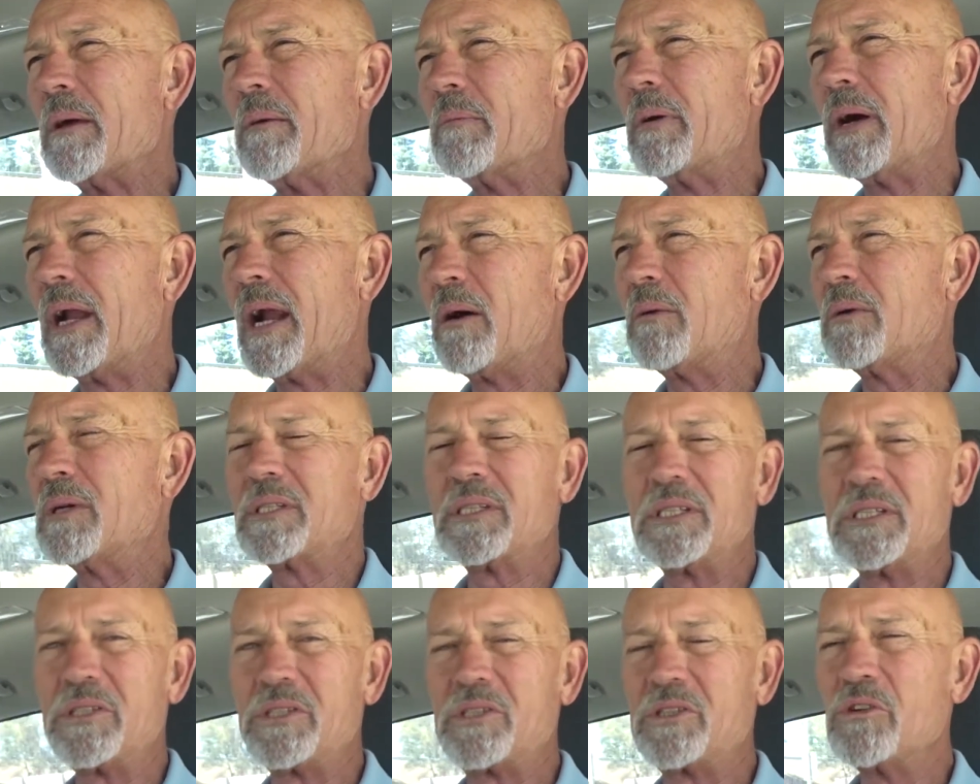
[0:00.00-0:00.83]
But I
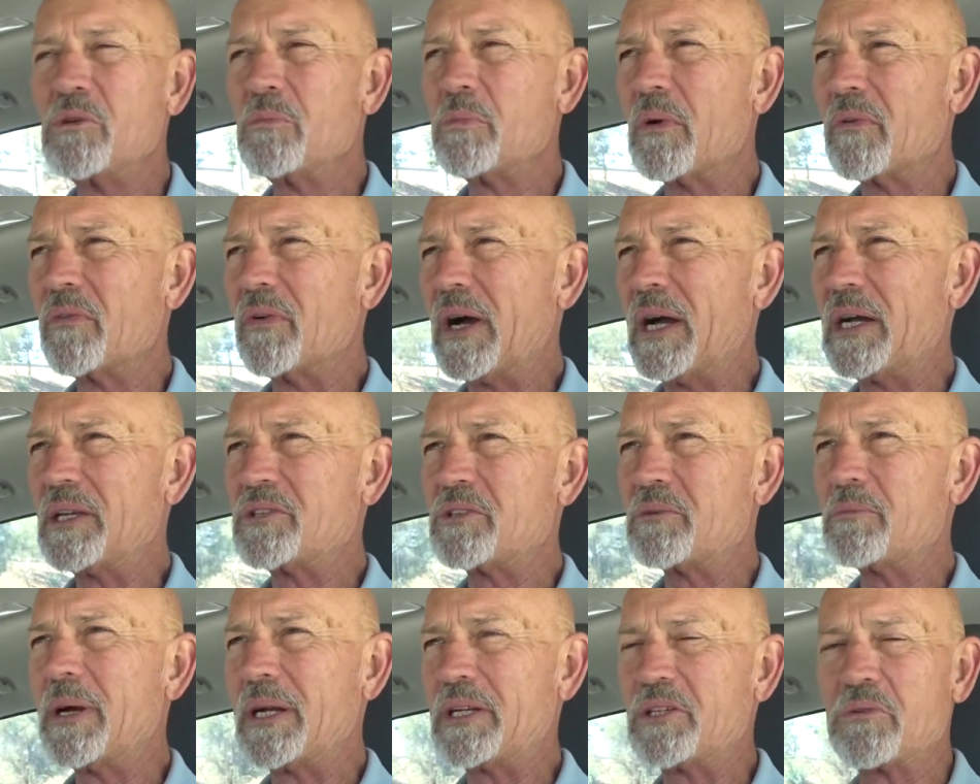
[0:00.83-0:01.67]
wasn't his
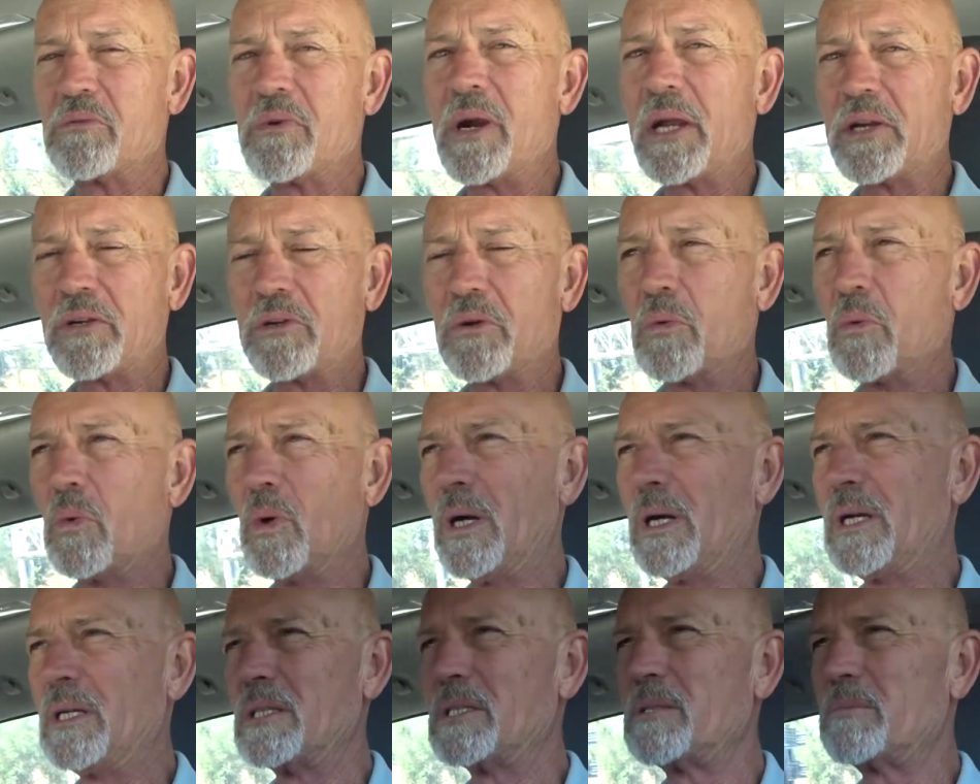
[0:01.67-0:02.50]
supervisor. My director
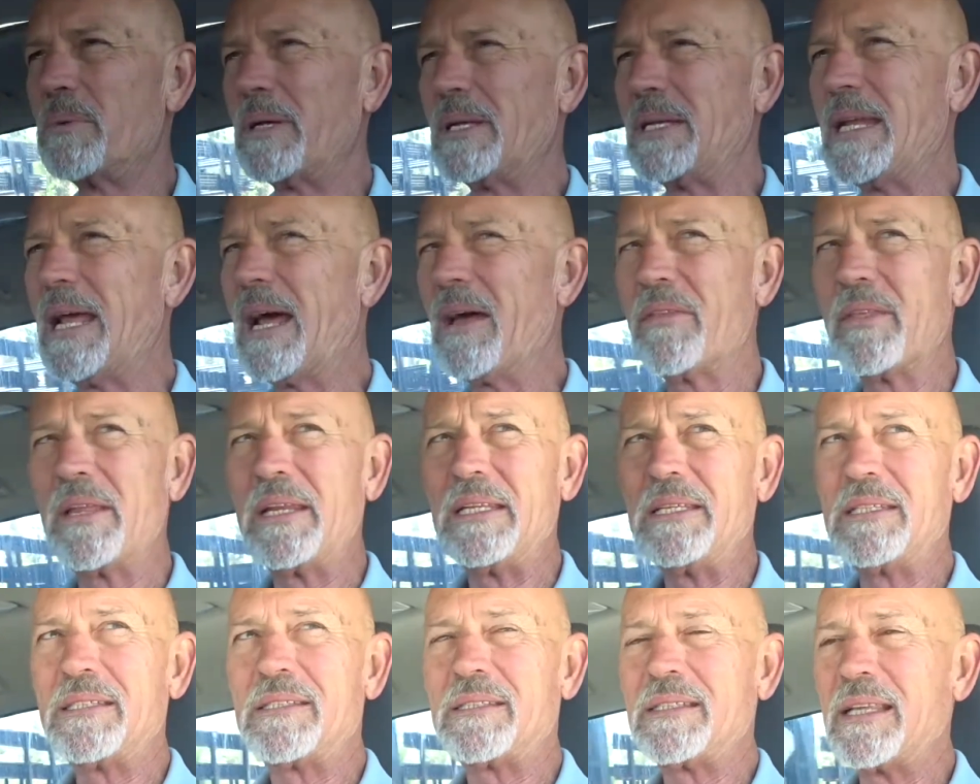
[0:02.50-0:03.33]
was. But now that
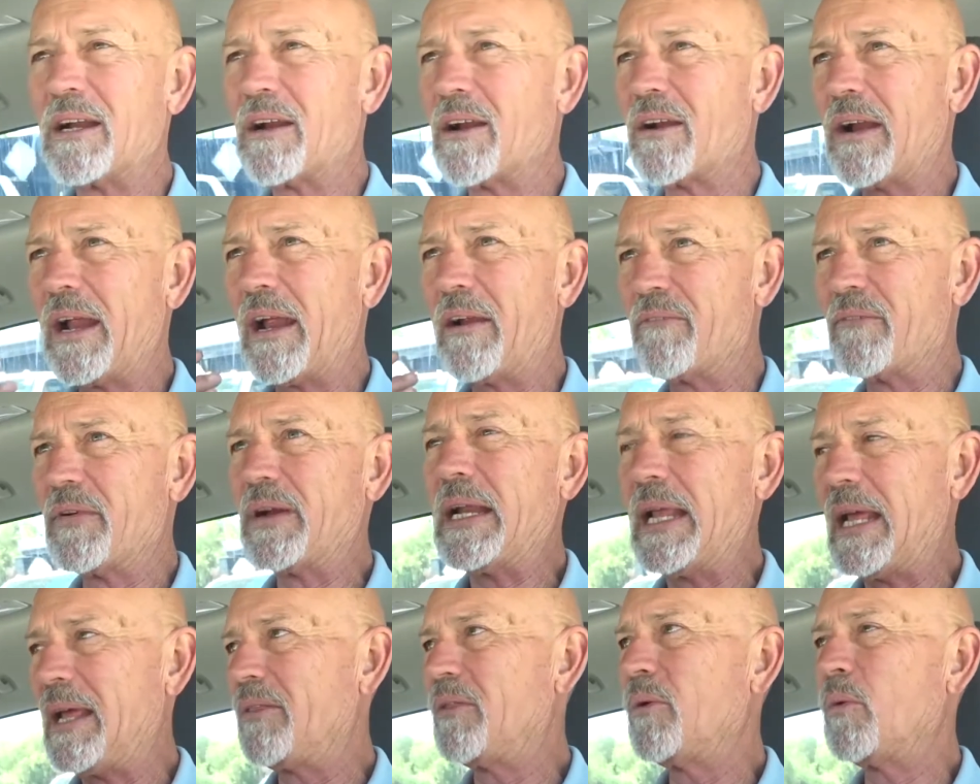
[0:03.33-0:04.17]
he's there every
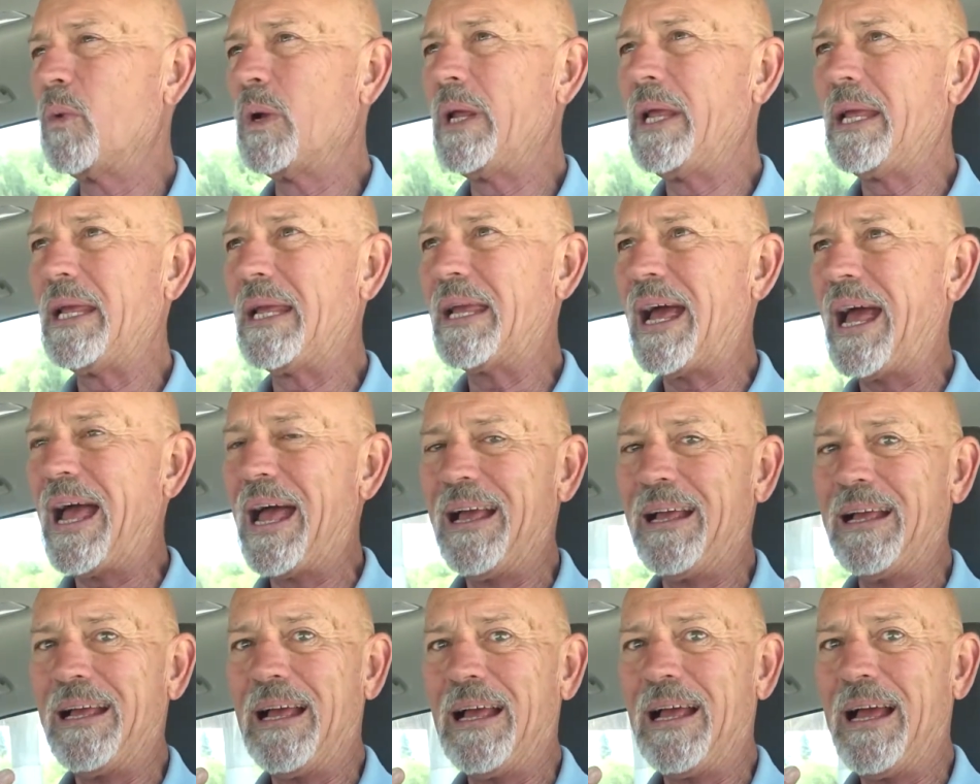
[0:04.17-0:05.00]
day of the week,
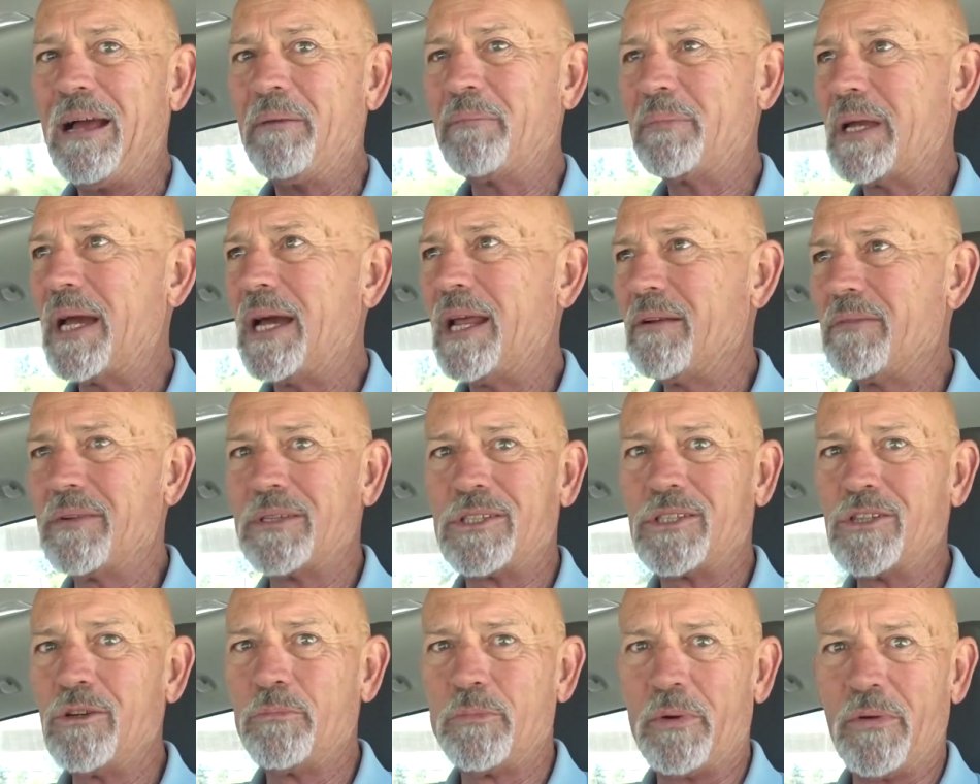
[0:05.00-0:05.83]
I'm kind of
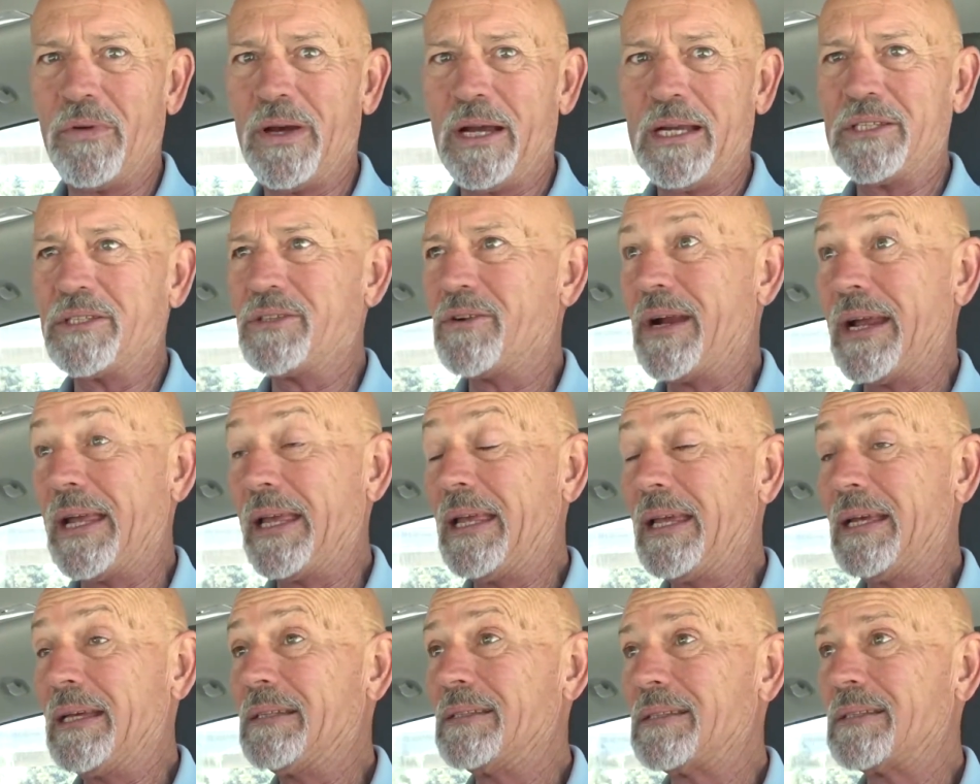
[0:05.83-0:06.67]
his supervisor, I
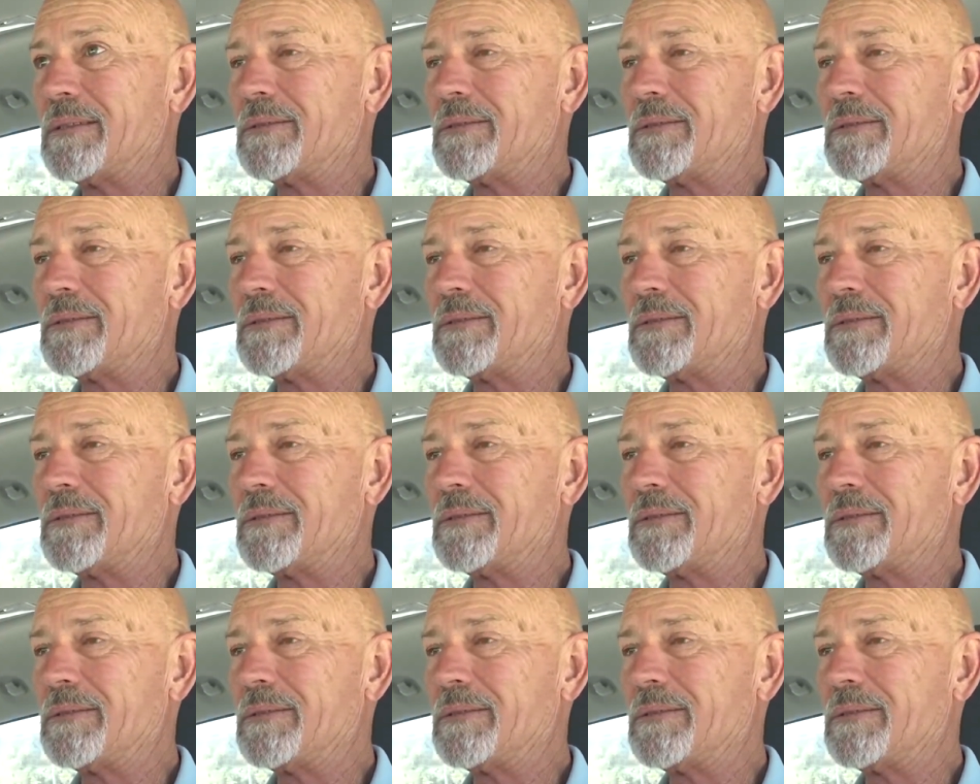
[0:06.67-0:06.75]
guess.